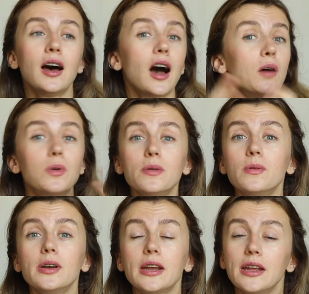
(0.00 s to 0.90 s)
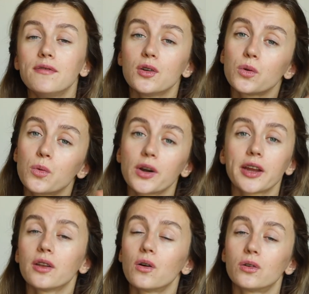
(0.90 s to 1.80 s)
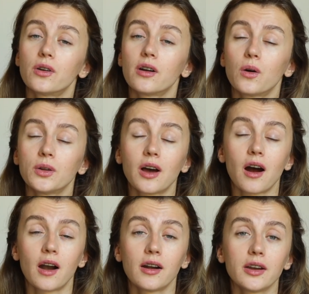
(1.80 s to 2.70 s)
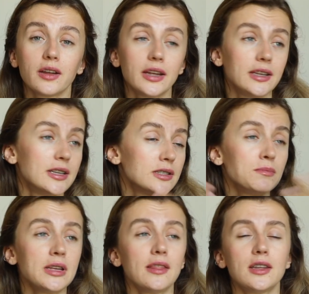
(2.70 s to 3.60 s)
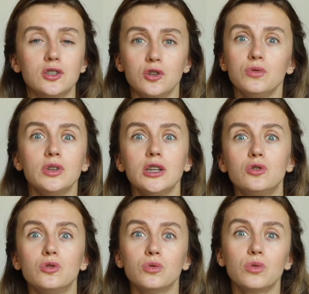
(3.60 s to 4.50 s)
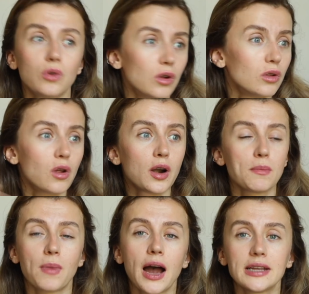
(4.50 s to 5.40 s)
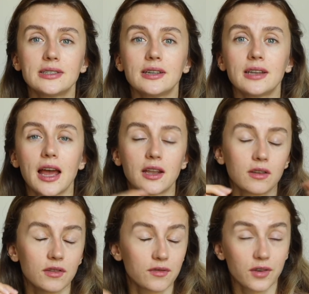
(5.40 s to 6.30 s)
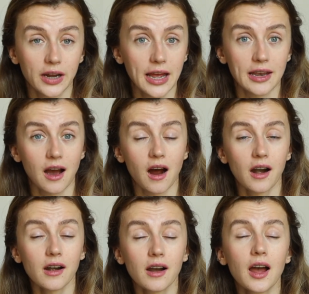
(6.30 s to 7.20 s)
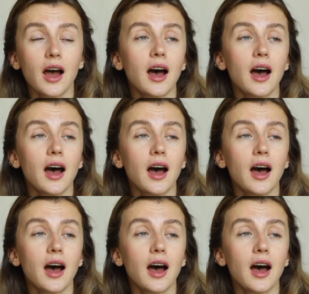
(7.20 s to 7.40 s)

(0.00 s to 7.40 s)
however if you're working or on R it doesn't mean that you need to learn Python and forget R